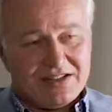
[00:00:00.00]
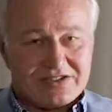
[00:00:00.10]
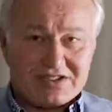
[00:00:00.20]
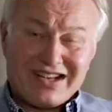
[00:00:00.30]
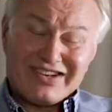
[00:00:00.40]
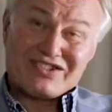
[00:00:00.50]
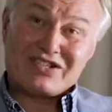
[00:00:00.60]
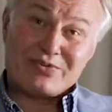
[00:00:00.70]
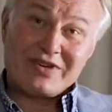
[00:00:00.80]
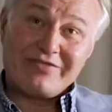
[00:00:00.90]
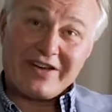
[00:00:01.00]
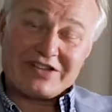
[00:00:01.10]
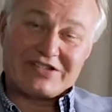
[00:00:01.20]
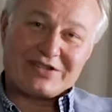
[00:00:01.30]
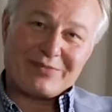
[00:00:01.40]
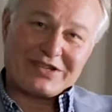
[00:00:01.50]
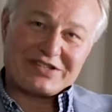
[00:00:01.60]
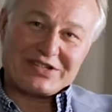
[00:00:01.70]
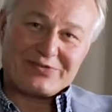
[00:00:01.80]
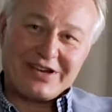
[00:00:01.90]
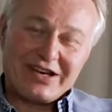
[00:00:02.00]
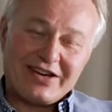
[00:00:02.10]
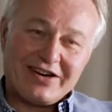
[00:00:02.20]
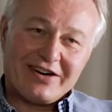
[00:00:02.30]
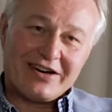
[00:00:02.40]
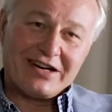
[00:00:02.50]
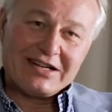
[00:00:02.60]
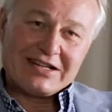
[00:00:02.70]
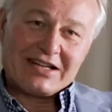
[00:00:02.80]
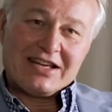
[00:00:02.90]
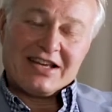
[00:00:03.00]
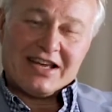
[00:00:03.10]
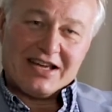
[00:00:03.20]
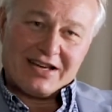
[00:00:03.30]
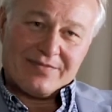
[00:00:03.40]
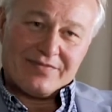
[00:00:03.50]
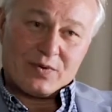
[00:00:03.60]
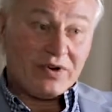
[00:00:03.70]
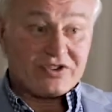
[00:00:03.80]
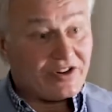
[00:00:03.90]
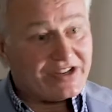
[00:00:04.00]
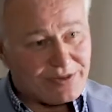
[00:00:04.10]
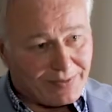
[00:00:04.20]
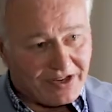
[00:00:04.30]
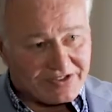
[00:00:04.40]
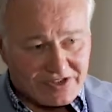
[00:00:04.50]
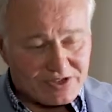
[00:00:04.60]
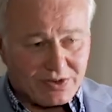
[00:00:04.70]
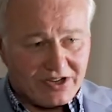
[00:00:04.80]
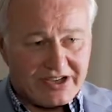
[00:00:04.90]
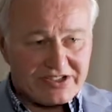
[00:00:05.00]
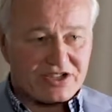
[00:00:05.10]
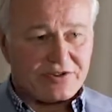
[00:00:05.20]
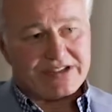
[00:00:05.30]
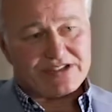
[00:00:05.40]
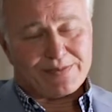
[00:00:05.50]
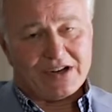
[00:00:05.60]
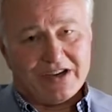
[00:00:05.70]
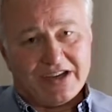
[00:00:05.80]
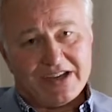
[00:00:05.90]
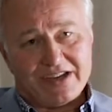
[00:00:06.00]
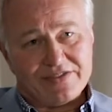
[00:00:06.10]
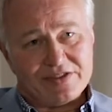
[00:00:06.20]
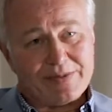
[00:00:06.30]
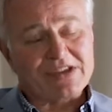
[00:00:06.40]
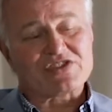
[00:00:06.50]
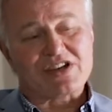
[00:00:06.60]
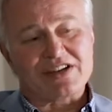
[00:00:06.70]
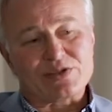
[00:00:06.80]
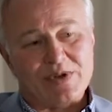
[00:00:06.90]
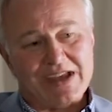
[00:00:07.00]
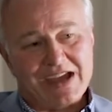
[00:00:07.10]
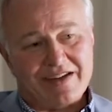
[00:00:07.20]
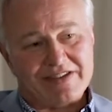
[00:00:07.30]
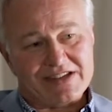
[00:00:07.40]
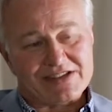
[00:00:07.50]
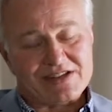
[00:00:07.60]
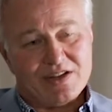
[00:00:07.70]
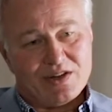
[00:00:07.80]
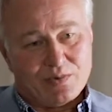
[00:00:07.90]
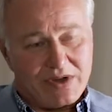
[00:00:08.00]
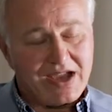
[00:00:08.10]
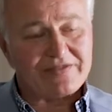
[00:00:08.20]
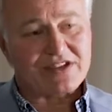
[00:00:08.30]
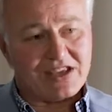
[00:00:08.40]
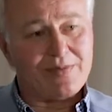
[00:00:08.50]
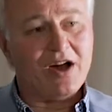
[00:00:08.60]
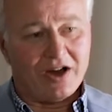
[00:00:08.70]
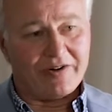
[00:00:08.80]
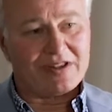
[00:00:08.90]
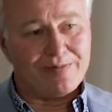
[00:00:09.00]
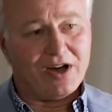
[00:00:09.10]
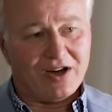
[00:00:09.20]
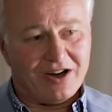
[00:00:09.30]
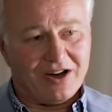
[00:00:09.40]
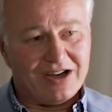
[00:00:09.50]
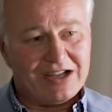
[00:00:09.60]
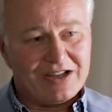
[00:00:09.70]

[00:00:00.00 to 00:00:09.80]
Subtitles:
The challenges we face as a business really are, we're a trade supplier, so Swanline is a trade supplier, and the biggest challenge we have is we have to keep hiring the bar.